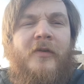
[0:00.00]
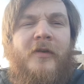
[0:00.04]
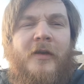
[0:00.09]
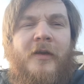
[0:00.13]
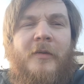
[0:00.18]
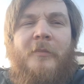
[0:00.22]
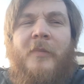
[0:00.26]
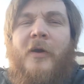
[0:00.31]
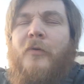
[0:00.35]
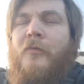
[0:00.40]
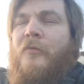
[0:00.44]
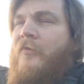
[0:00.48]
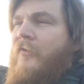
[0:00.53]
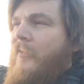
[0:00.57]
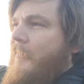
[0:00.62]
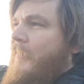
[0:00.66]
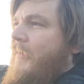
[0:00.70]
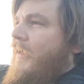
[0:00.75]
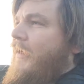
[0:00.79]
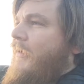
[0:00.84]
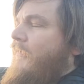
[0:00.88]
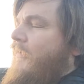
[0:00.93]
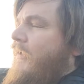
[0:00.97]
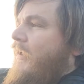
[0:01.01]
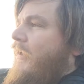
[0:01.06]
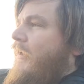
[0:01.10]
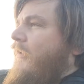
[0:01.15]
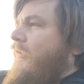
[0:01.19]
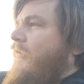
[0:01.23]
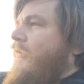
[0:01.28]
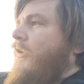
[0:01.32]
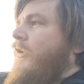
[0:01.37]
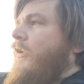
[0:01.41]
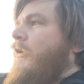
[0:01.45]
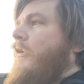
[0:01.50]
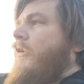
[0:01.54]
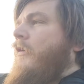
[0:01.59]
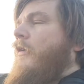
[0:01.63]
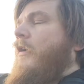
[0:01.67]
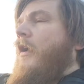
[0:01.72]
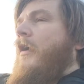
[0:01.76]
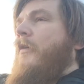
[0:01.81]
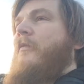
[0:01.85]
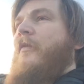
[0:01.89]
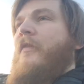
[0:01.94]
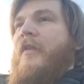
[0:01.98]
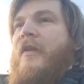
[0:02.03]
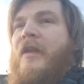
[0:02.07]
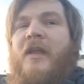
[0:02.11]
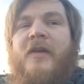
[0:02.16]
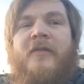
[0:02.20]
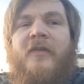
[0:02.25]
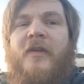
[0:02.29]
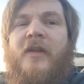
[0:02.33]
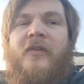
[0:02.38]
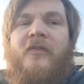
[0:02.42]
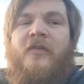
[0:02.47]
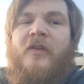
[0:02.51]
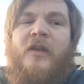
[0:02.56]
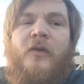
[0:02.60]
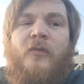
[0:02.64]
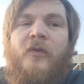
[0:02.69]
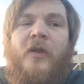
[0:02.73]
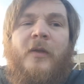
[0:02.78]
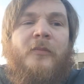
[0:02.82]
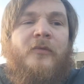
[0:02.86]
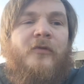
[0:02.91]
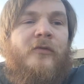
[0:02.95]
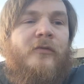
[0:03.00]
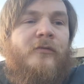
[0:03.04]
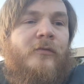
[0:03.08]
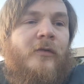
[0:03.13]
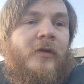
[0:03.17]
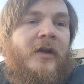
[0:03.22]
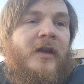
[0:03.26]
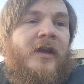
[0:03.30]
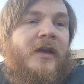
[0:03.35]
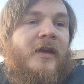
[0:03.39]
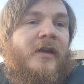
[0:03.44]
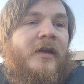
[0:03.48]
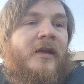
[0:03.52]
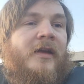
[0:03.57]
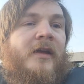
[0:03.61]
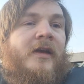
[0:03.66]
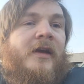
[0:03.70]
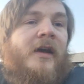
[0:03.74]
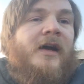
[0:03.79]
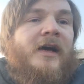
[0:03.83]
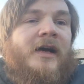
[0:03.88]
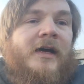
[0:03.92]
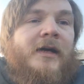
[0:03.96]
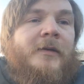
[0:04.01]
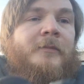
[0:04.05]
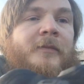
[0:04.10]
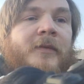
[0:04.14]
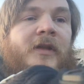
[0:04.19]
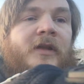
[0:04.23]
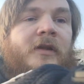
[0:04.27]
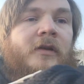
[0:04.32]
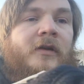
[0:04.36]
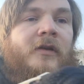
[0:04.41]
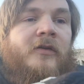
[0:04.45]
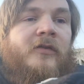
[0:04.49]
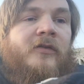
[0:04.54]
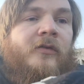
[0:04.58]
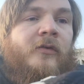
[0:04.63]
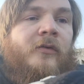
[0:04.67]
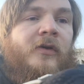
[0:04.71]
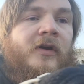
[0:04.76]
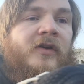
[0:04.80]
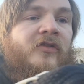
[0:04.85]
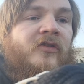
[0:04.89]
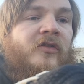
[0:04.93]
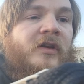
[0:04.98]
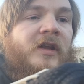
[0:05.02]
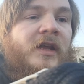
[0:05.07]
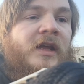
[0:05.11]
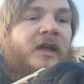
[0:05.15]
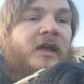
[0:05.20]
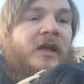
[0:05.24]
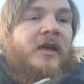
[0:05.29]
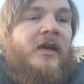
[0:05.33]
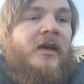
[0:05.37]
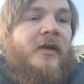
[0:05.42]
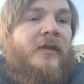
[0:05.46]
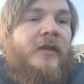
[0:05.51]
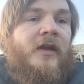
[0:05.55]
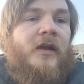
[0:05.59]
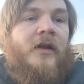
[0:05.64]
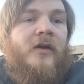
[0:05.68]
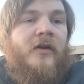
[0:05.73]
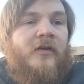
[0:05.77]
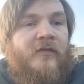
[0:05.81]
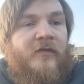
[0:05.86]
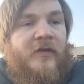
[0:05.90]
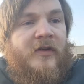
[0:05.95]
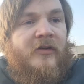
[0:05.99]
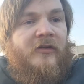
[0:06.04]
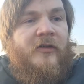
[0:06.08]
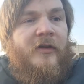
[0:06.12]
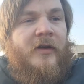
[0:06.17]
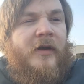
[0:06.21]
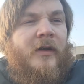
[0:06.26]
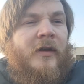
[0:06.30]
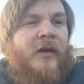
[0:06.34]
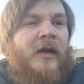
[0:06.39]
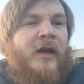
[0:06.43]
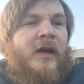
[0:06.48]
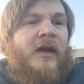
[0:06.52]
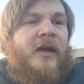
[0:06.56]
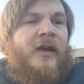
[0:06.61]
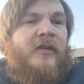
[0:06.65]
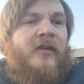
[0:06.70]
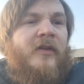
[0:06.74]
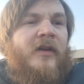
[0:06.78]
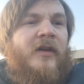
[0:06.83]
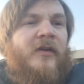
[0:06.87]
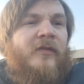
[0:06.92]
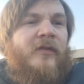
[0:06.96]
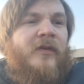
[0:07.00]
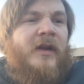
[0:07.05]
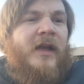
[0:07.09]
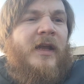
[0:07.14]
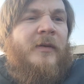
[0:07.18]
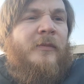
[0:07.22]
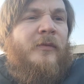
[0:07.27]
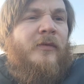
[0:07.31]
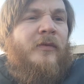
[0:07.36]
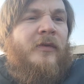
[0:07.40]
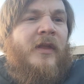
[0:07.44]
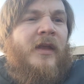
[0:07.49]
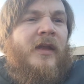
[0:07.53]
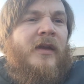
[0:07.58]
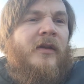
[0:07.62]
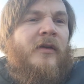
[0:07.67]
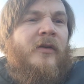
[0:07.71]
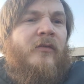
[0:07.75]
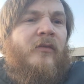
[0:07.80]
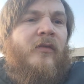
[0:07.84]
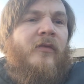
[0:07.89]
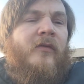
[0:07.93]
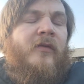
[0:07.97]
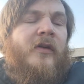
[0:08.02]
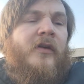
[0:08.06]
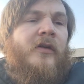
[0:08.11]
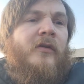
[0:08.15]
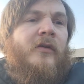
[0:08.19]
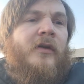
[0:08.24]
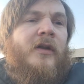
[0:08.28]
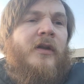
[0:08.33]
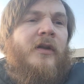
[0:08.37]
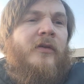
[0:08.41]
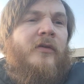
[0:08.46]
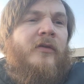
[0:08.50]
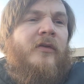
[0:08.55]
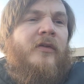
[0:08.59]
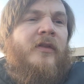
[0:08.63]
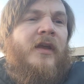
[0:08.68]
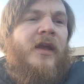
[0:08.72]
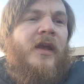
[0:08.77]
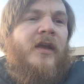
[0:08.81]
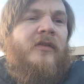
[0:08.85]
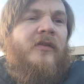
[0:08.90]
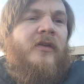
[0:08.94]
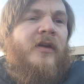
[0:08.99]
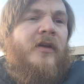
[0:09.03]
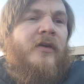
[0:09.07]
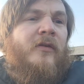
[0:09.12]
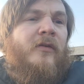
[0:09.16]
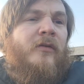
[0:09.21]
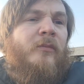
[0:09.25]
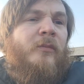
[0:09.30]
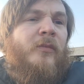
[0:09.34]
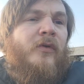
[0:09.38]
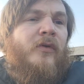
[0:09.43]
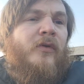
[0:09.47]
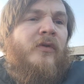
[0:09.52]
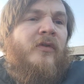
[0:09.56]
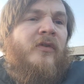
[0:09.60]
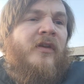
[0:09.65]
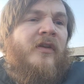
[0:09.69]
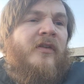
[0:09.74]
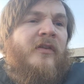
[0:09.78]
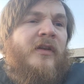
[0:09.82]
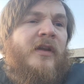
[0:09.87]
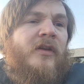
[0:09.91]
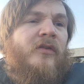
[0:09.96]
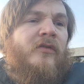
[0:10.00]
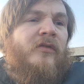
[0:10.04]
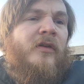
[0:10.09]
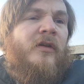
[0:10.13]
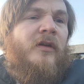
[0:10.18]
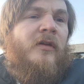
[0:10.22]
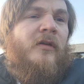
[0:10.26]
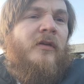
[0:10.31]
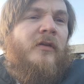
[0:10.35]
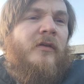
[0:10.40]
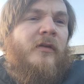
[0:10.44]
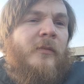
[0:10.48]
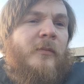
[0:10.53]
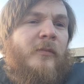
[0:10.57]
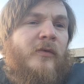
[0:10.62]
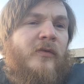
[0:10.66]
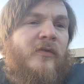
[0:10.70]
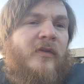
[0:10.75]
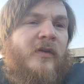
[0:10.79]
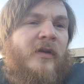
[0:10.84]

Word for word: uh, Bond, I believe it is, uh, for the Netherlands, and he was an absolute rocket. Um, last question here, and then I'm going to finish here. Is a different animal than of a video, including the Excel boards, is literally nimble.